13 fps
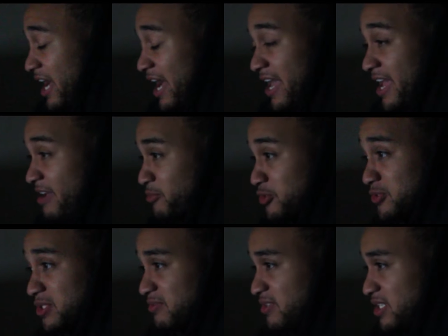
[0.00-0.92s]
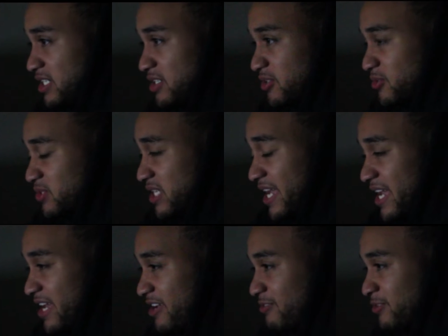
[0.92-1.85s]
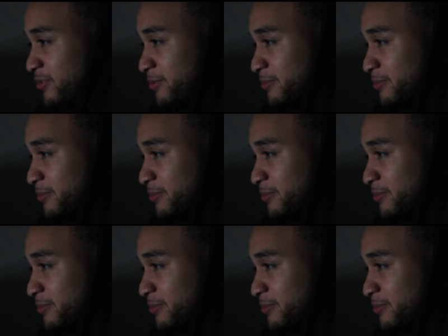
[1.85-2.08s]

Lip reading: I have music videos. I have